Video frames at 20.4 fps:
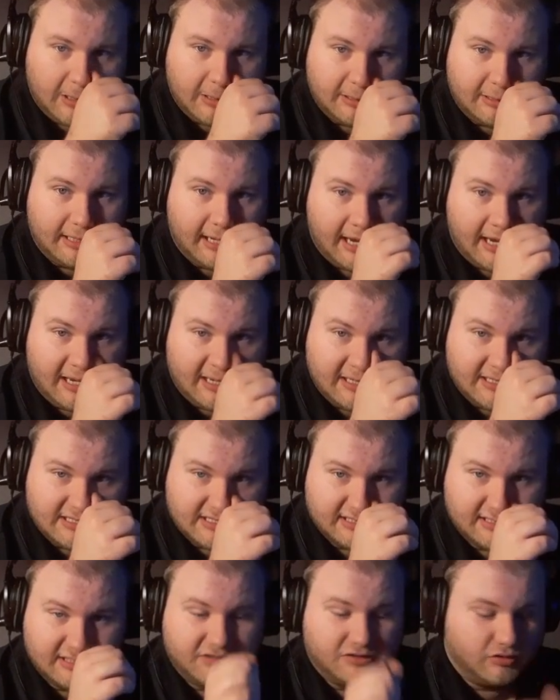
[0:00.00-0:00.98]

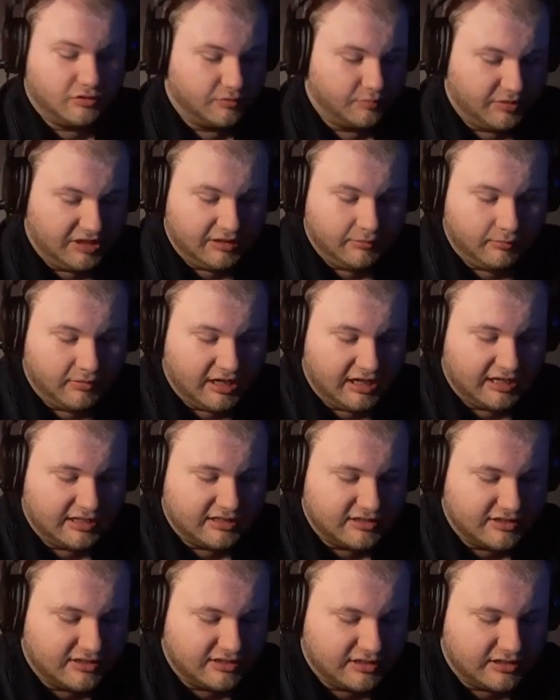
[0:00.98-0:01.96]
Days could be
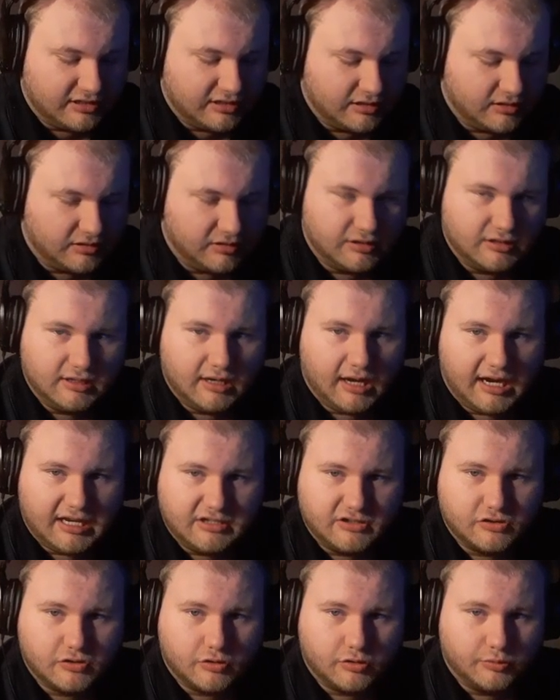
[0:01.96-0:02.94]
minutes,
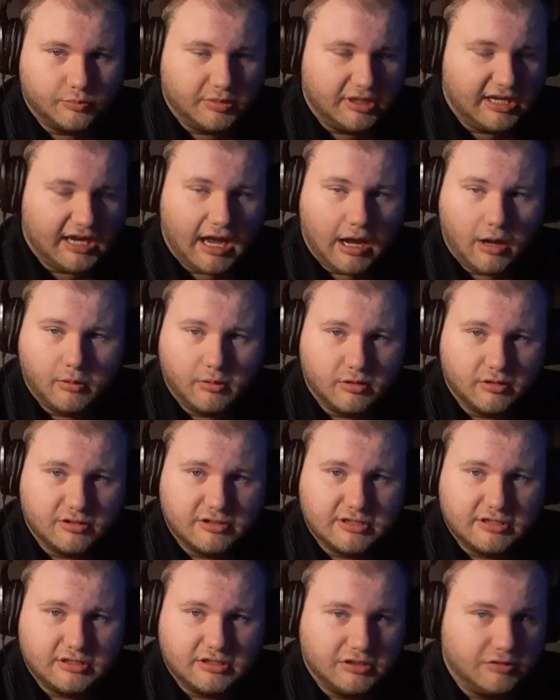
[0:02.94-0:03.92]
nights could be
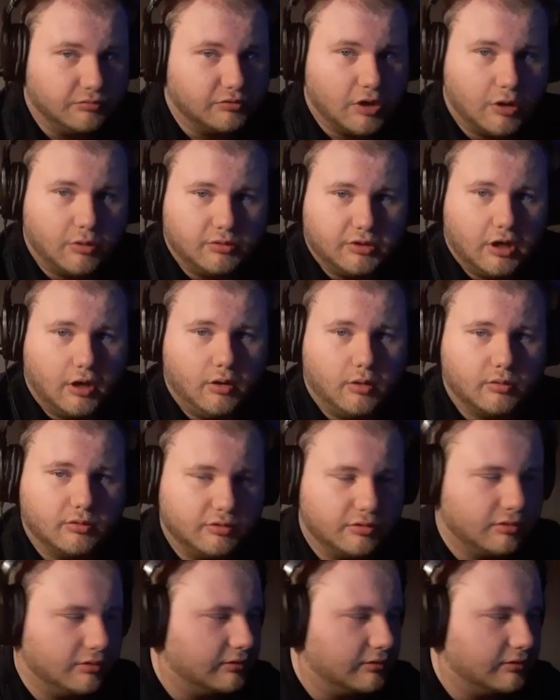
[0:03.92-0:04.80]
hours, you don't know.